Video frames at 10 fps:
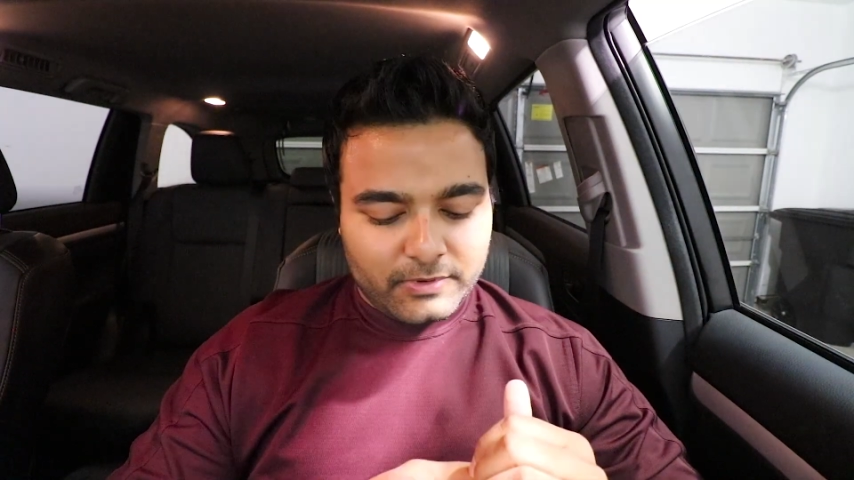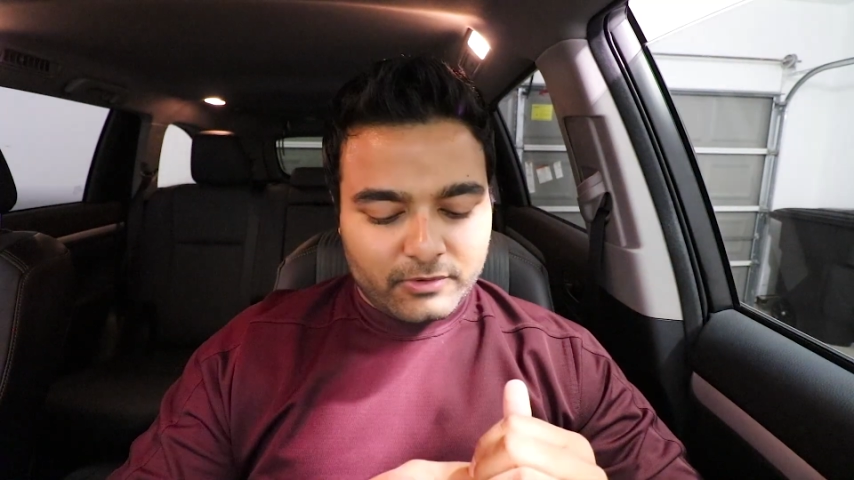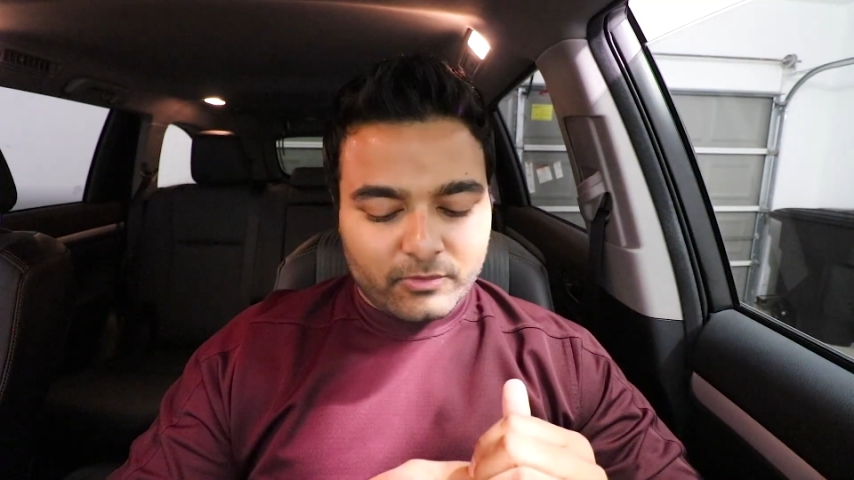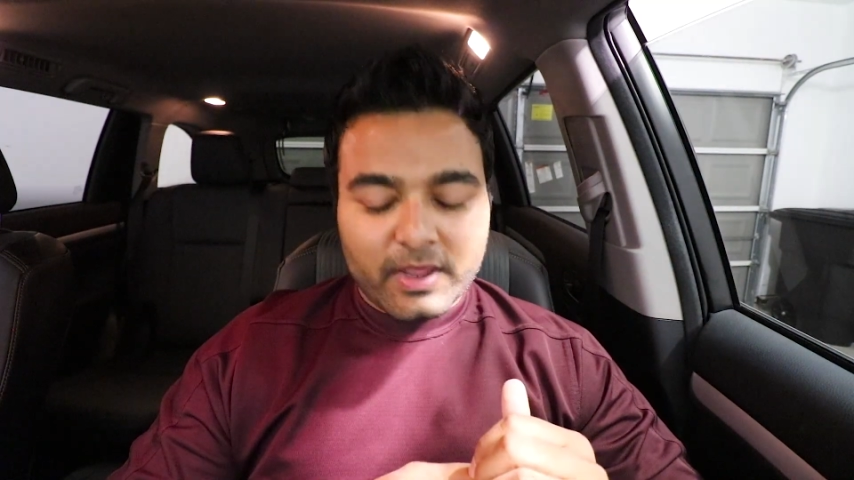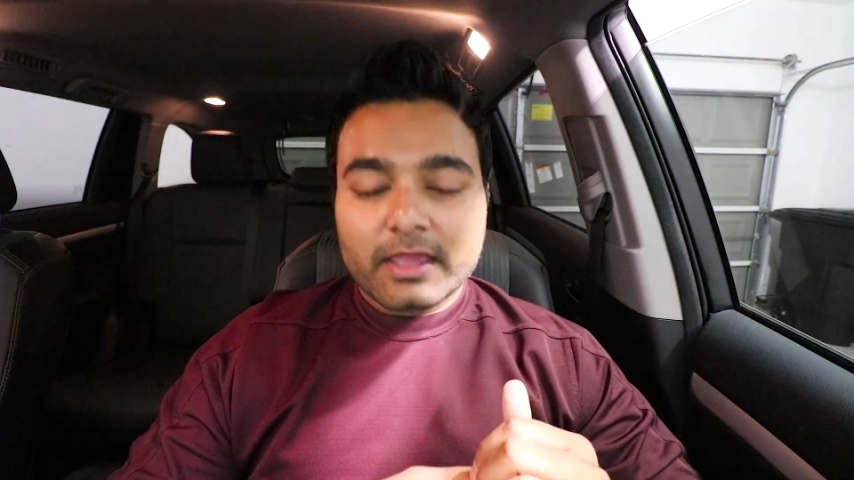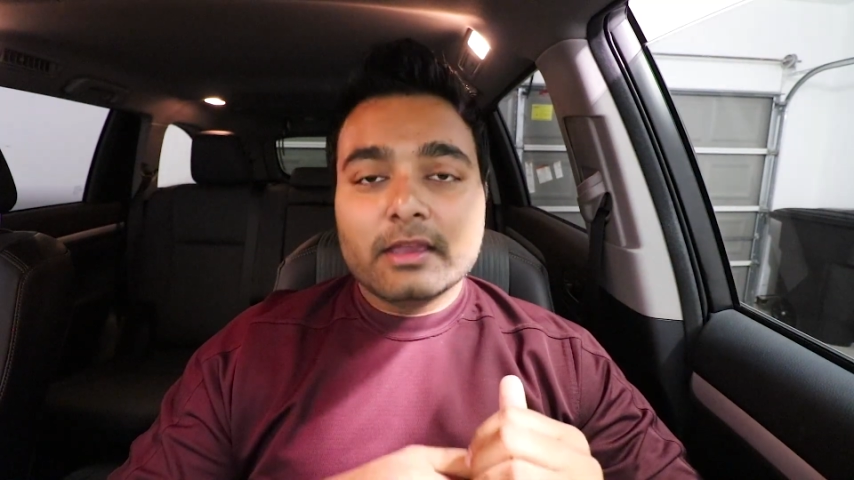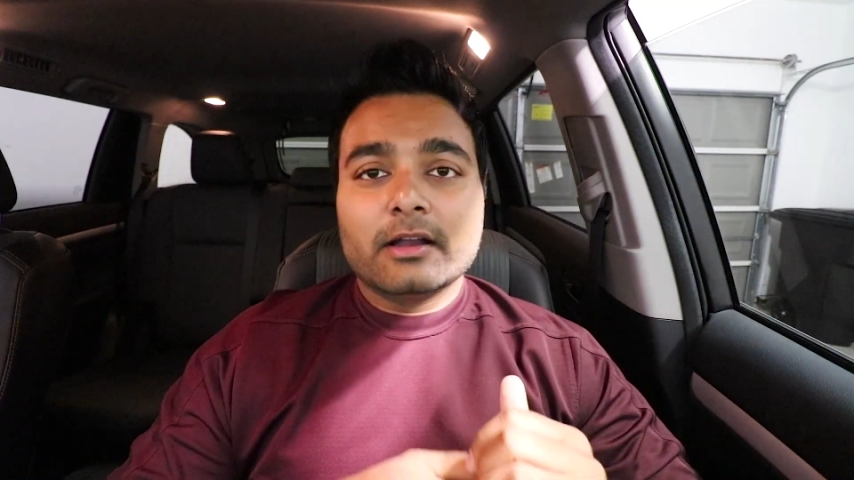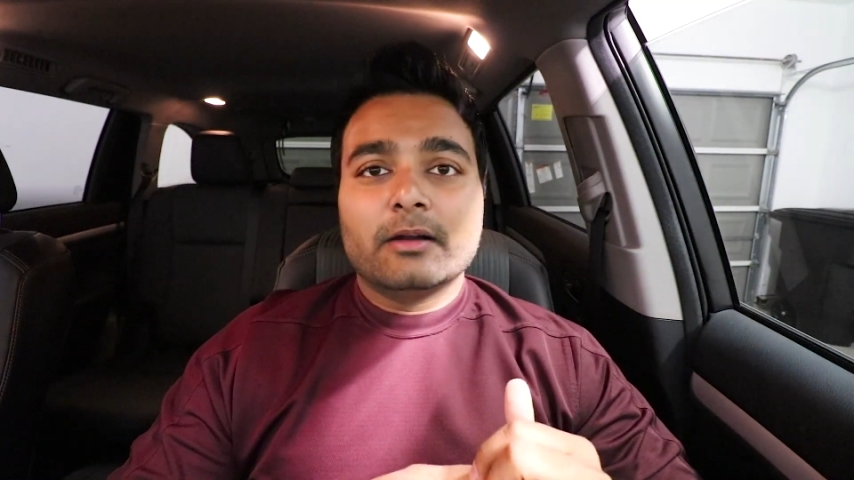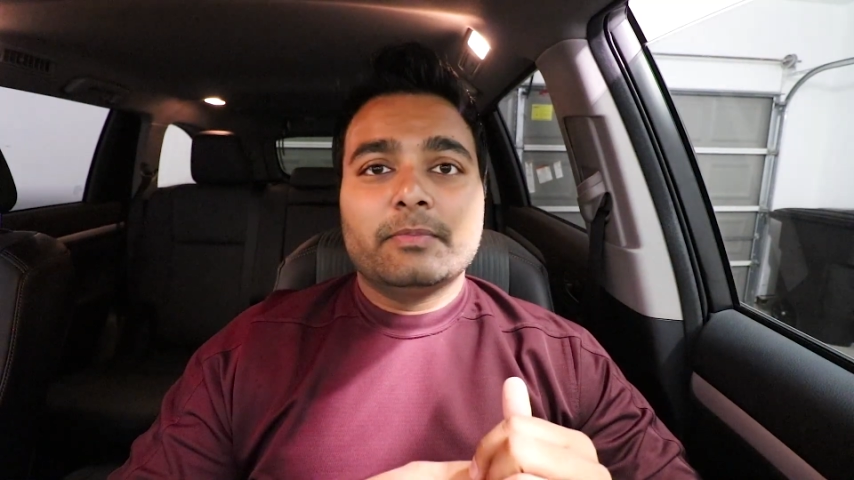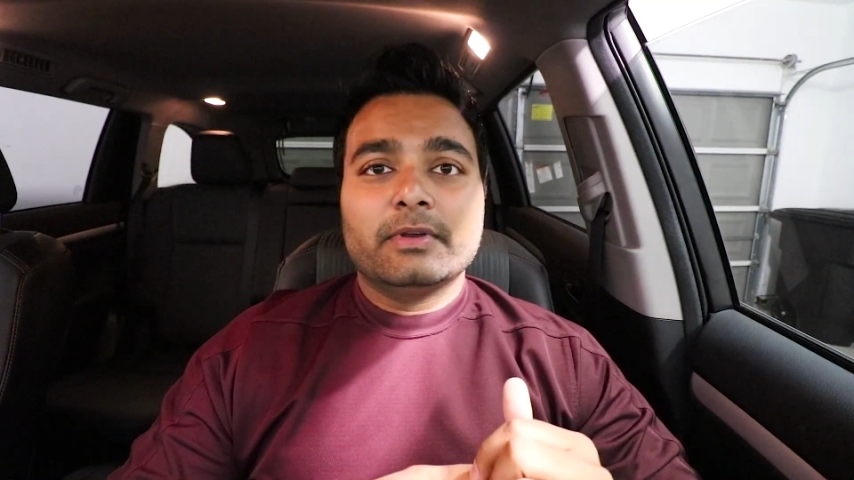You know, waking
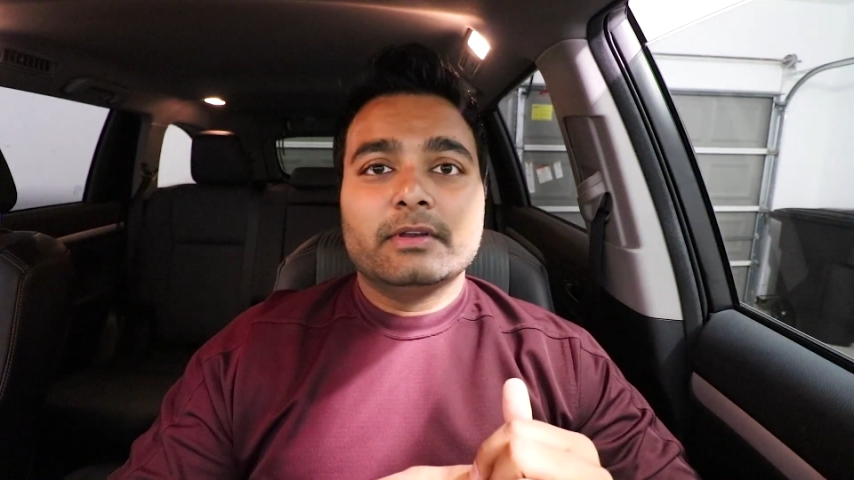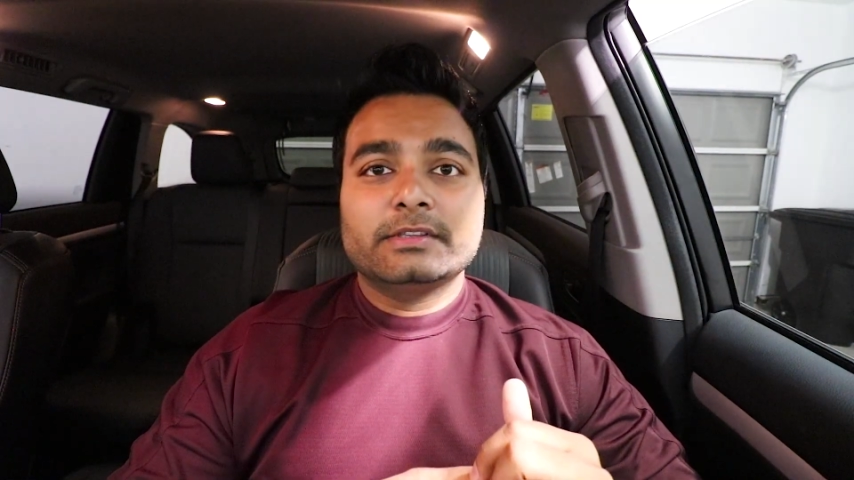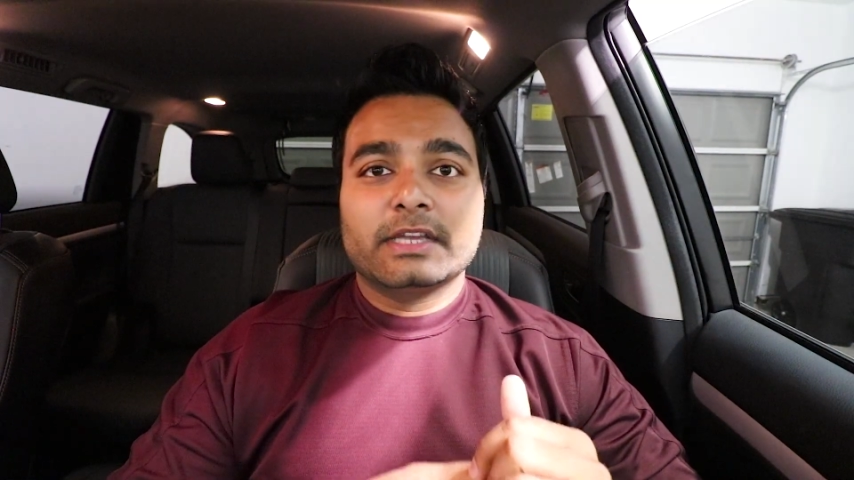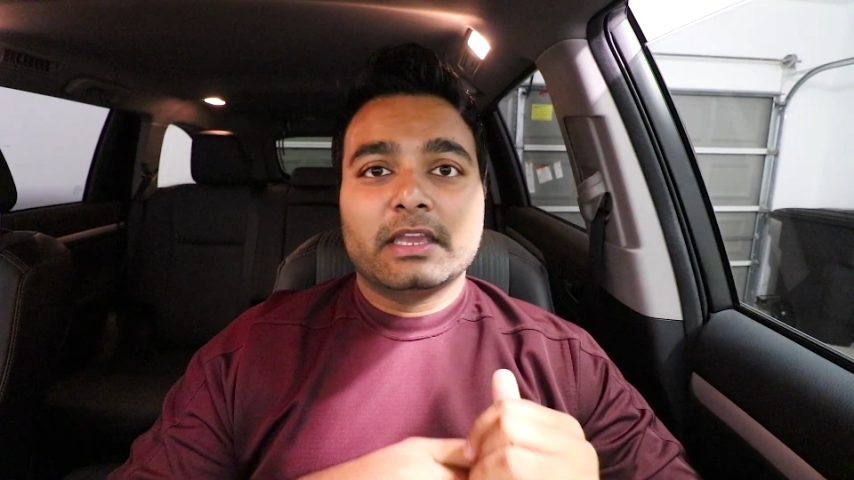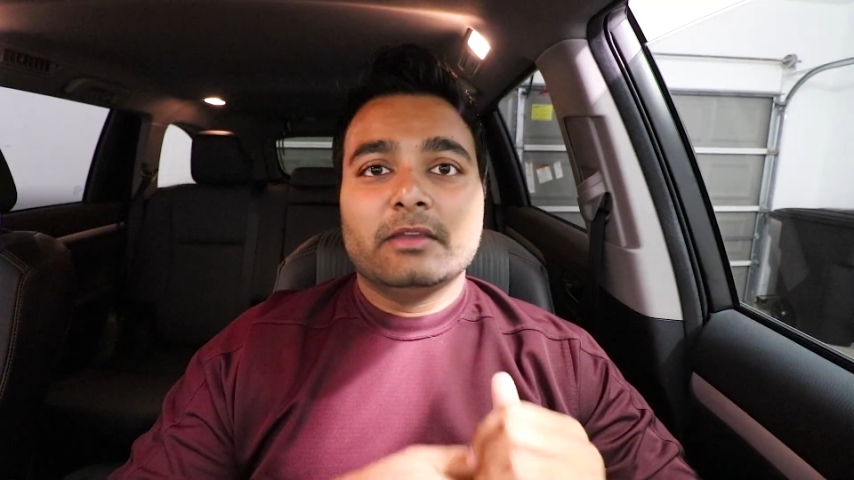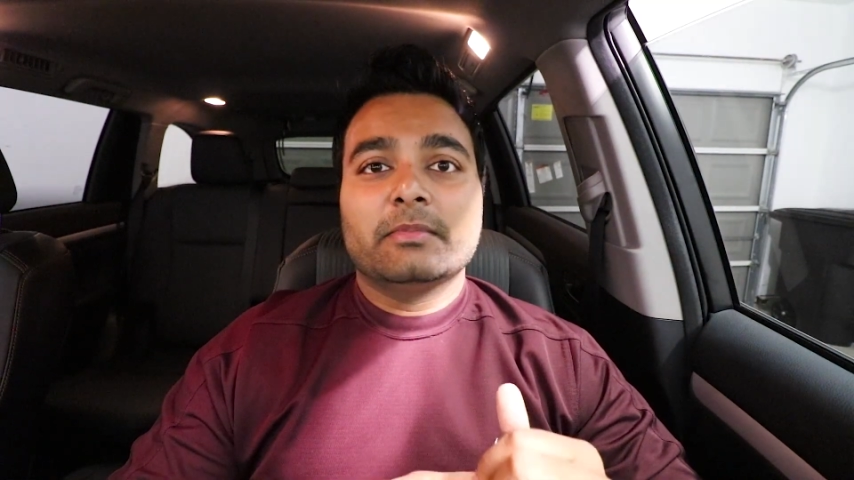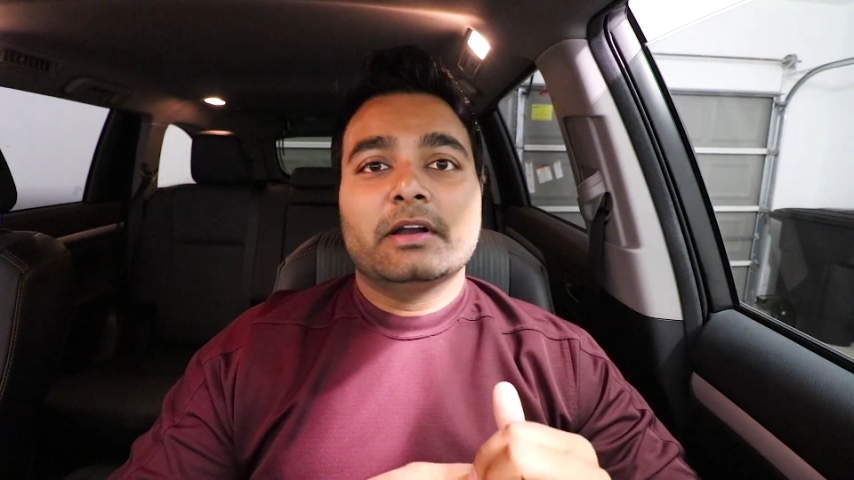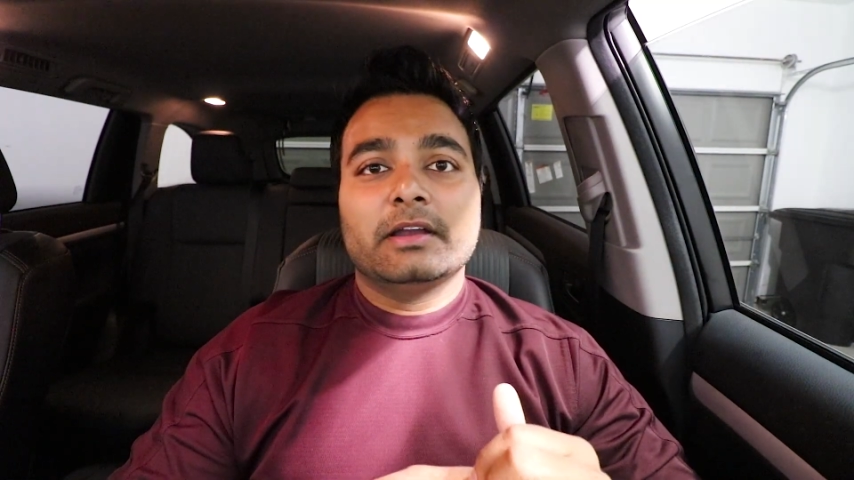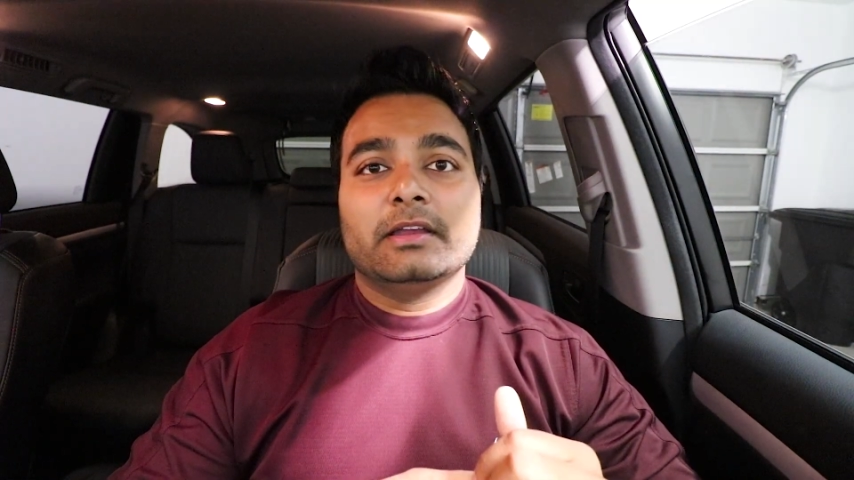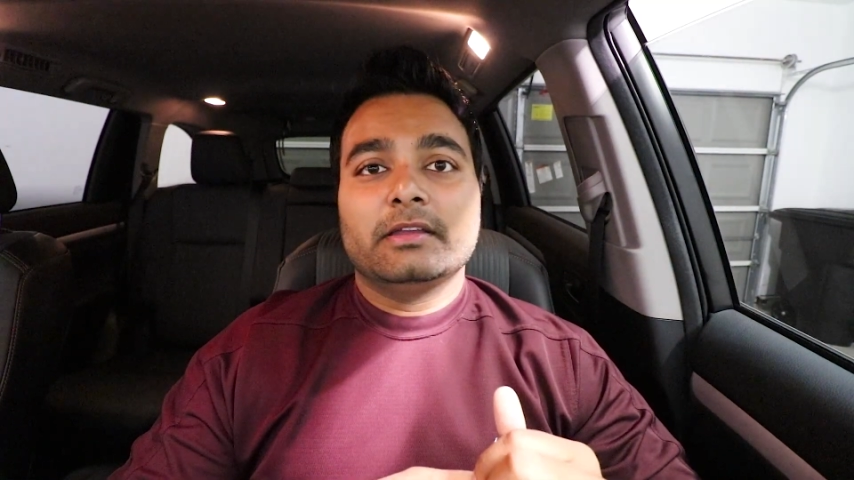up, checking
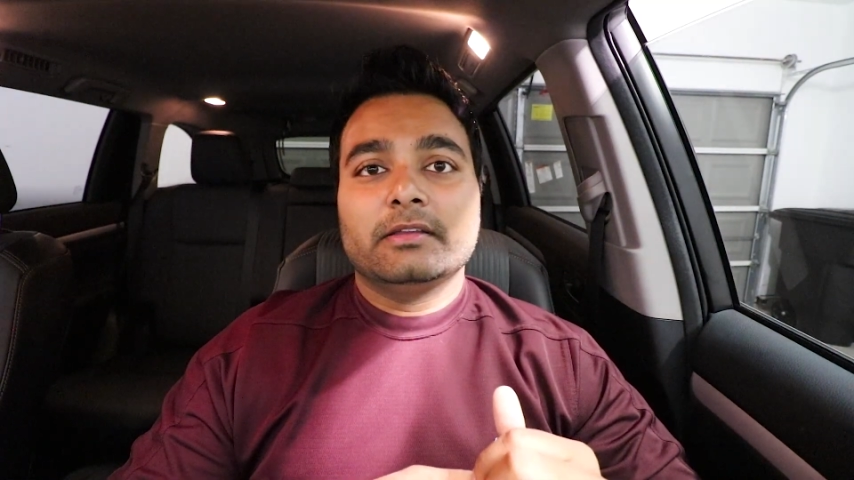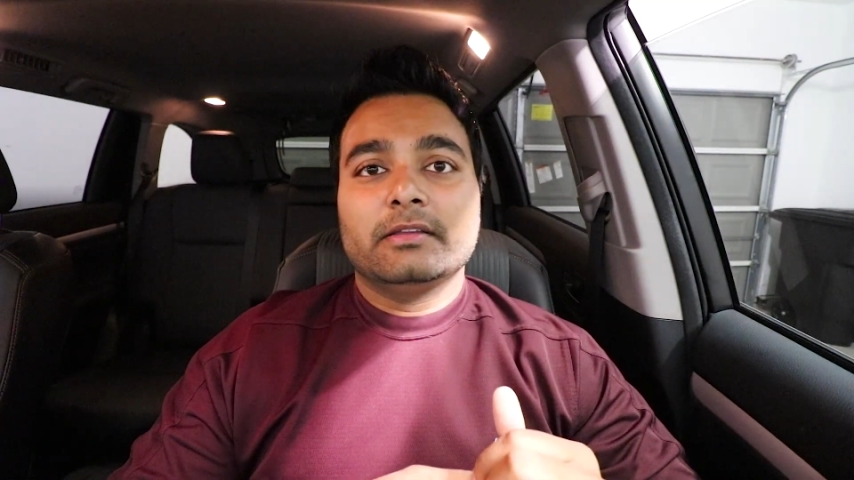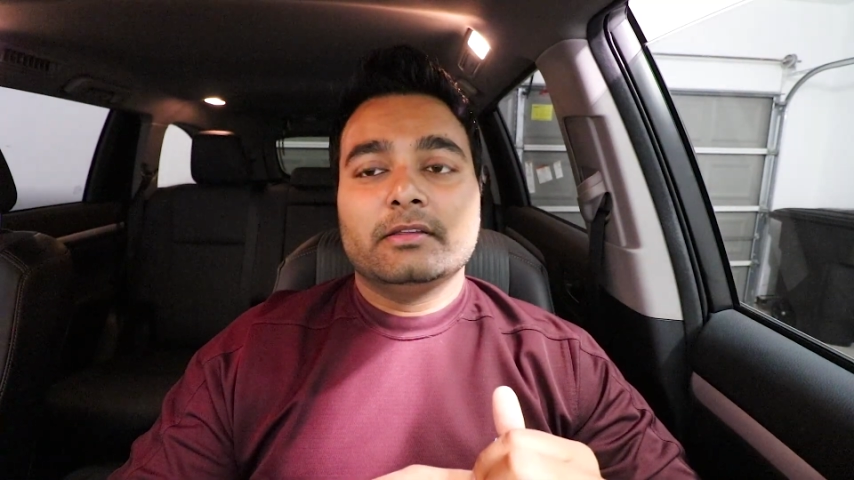my,